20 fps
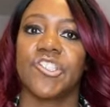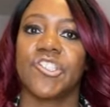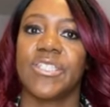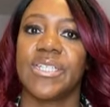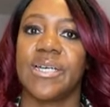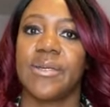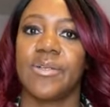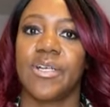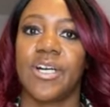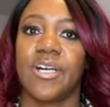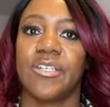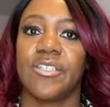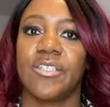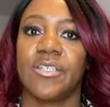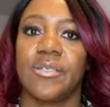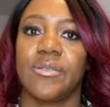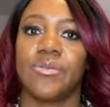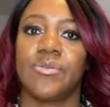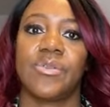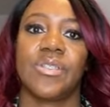Now, I
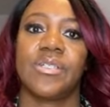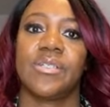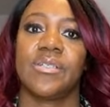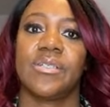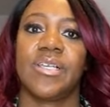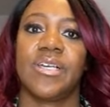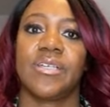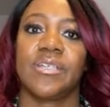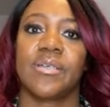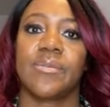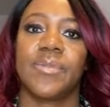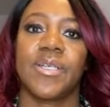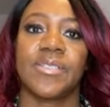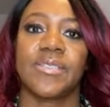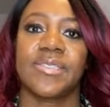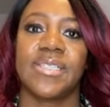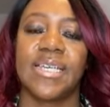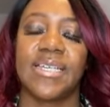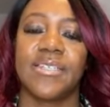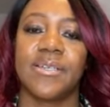know that, like, I'm not
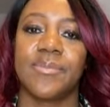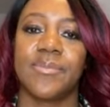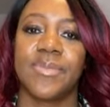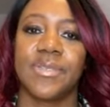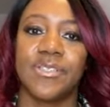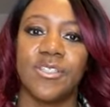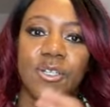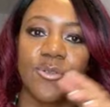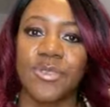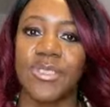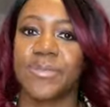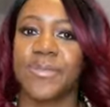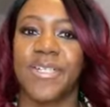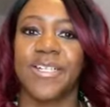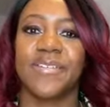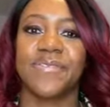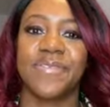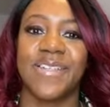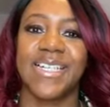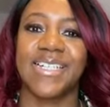saying I'm, no one's
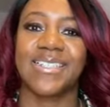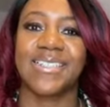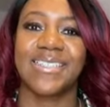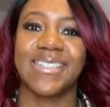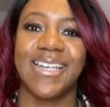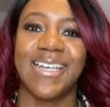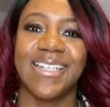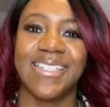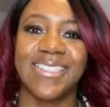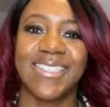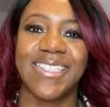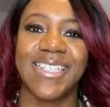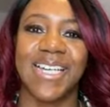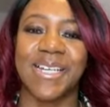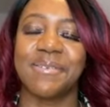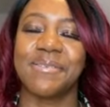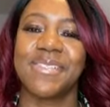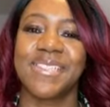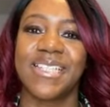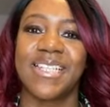perfect as a
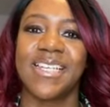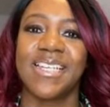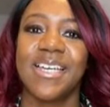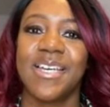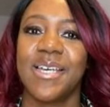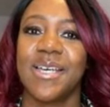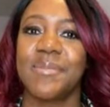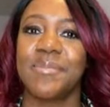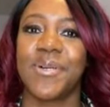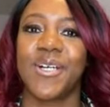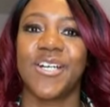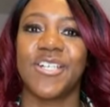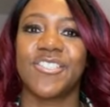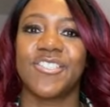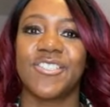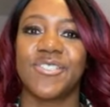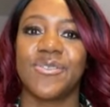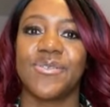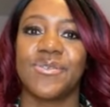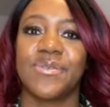counsellor, But I
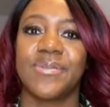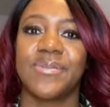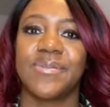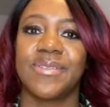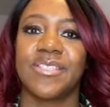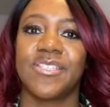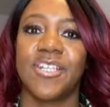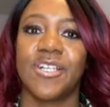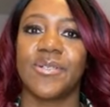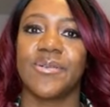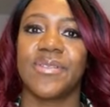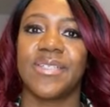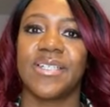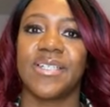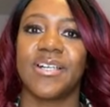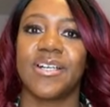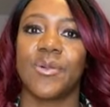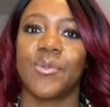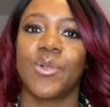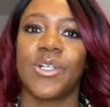do know that
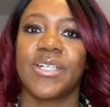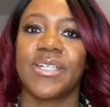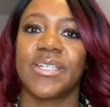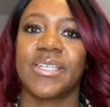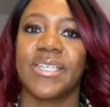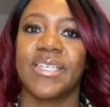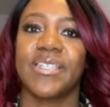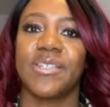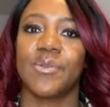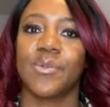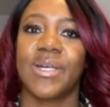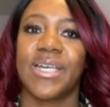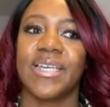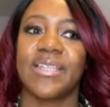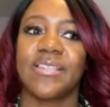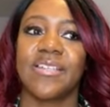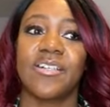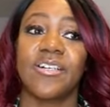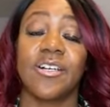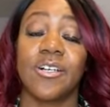I work in a way
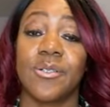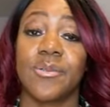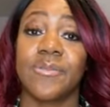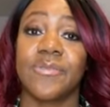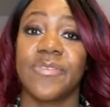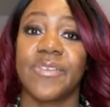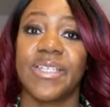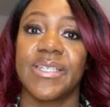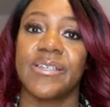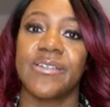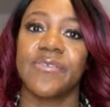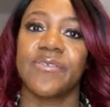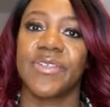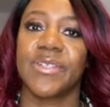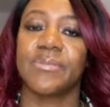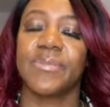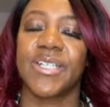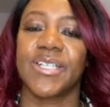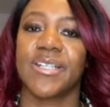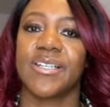that hopefully I feel
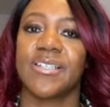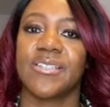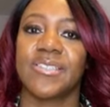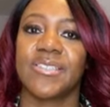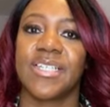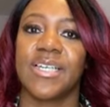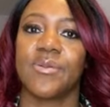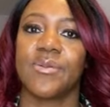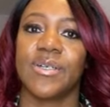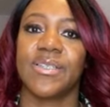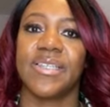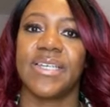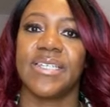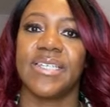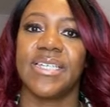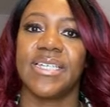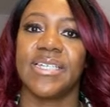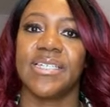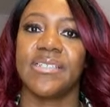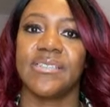my clients get what they
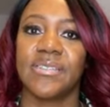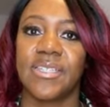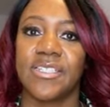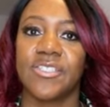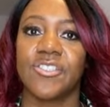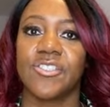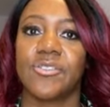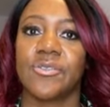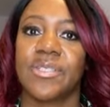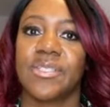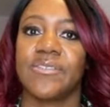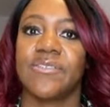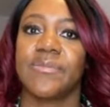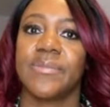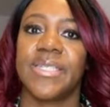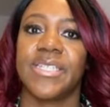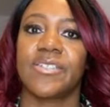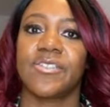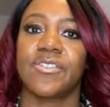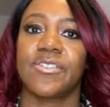need. They do give
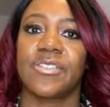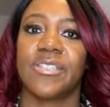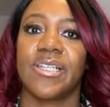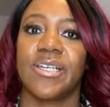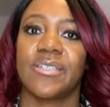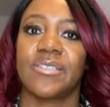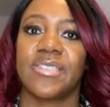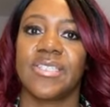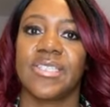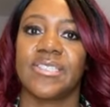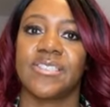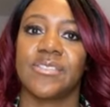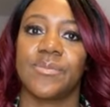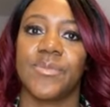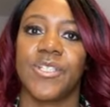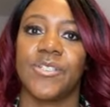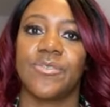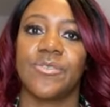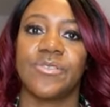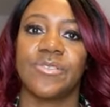me good like
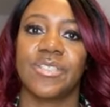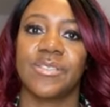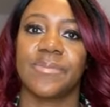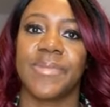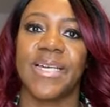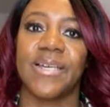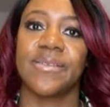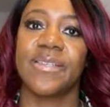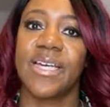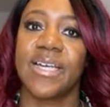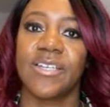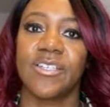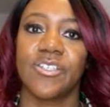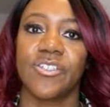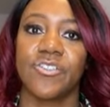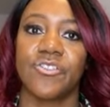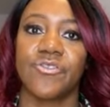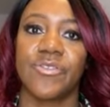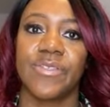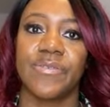testimonials about that and
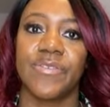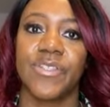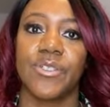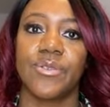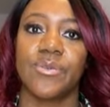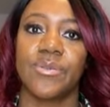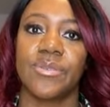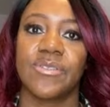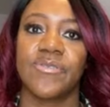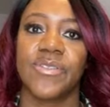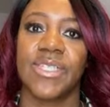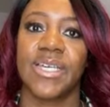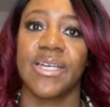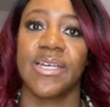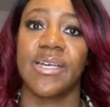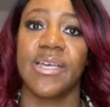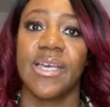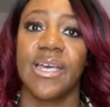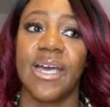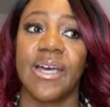good reviews for that.
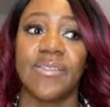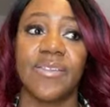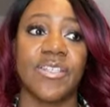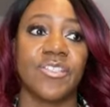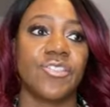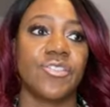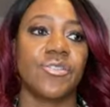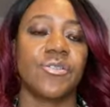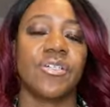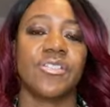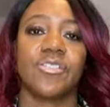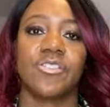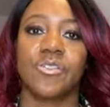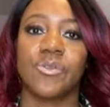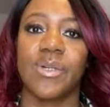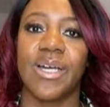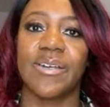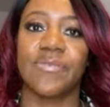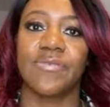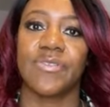And they do, I do
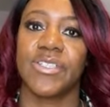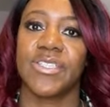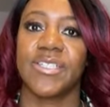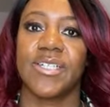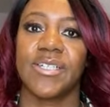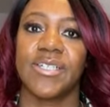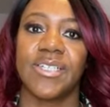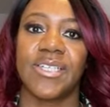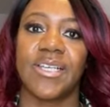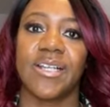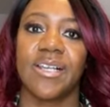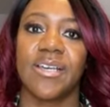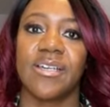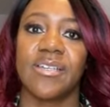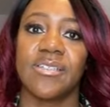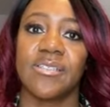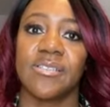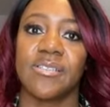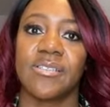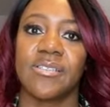have returning
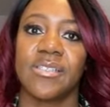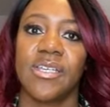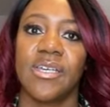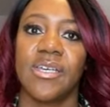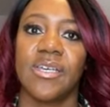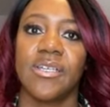clients.